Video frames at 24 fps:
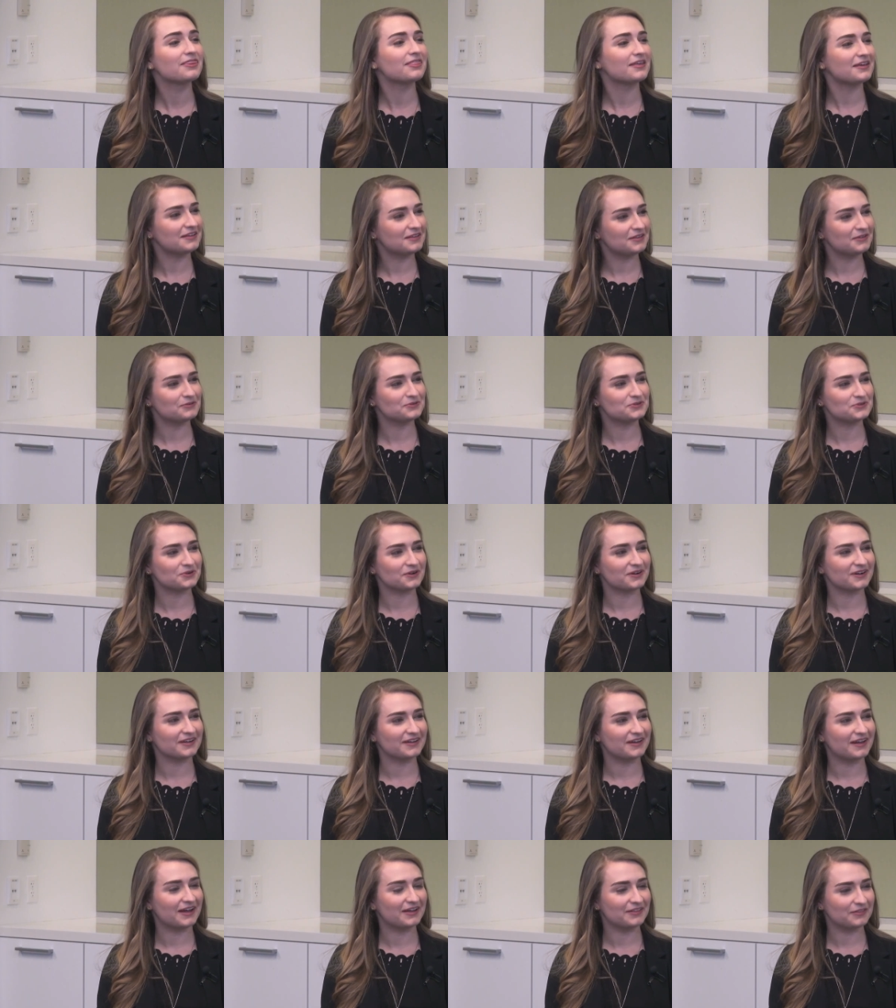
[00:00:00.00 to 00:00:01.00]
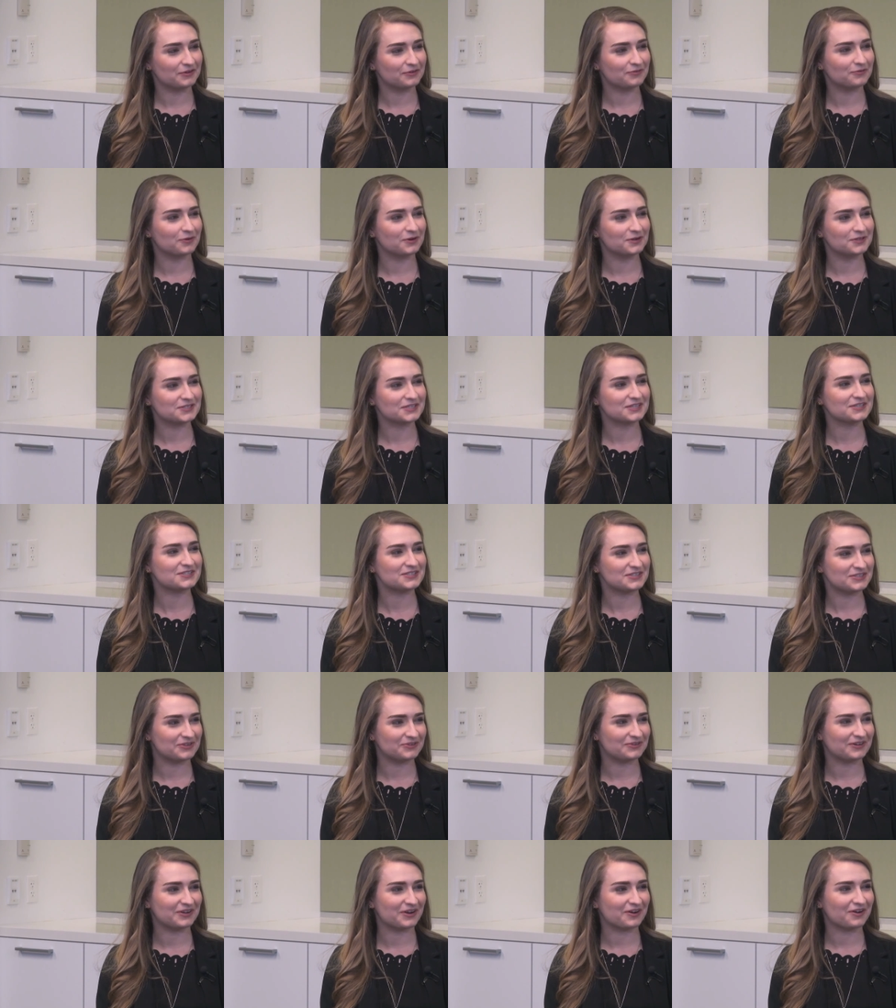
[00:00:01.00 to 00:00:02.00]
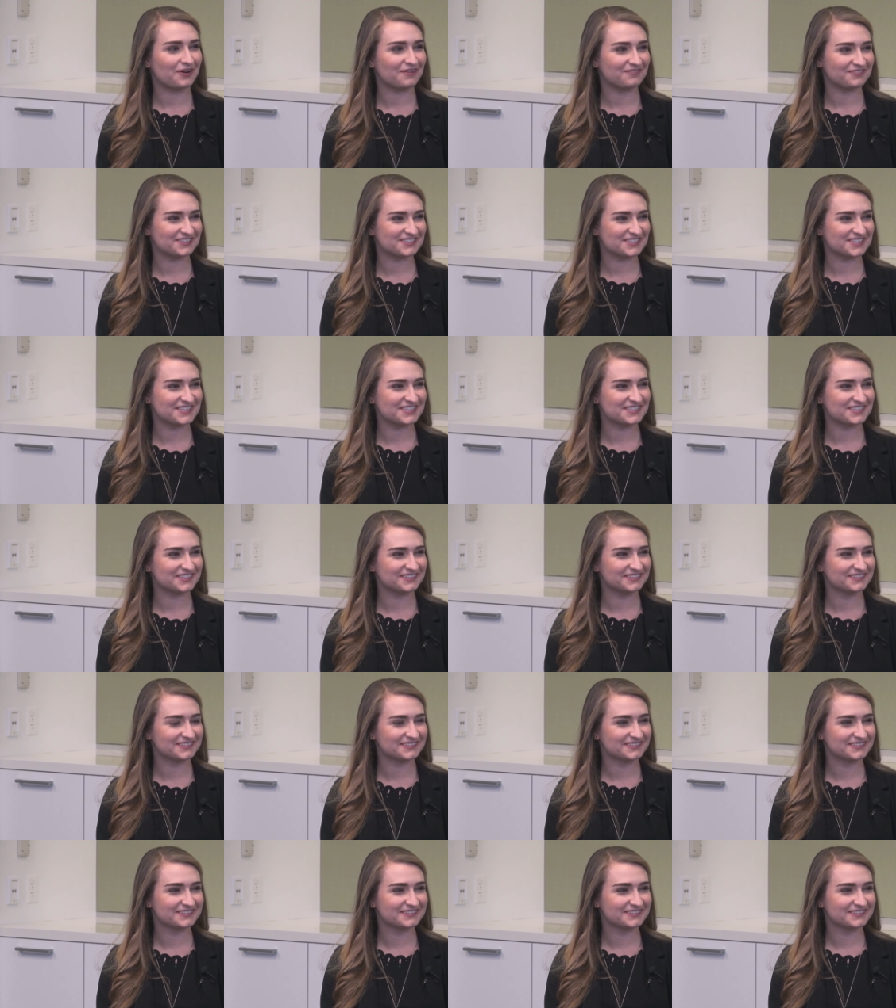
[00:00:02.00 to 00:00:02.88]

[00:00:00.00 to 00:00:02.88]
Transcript: Thank you, Toria. I look forward to continuing our conversation.